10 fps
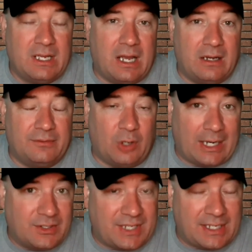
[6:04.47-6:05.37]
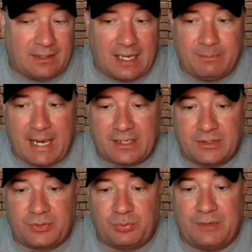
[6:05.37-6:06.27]
of Ohio State
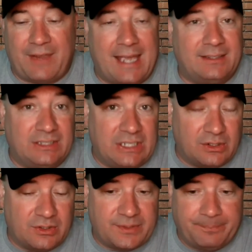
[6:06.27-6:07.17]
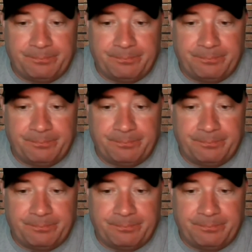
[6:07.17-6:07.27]
linebackers we've had in years.